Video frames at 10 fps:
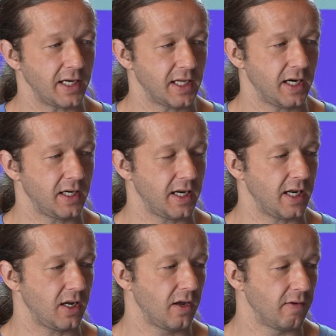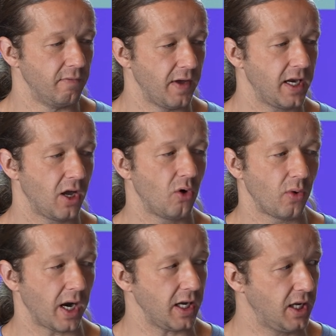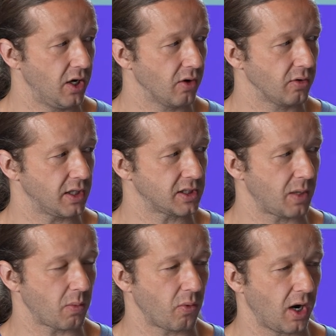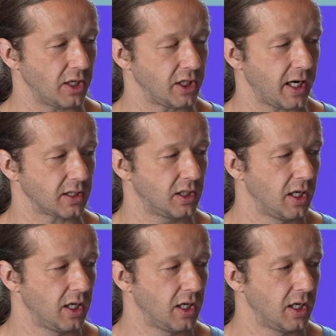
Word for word: identity video right here, this type of project.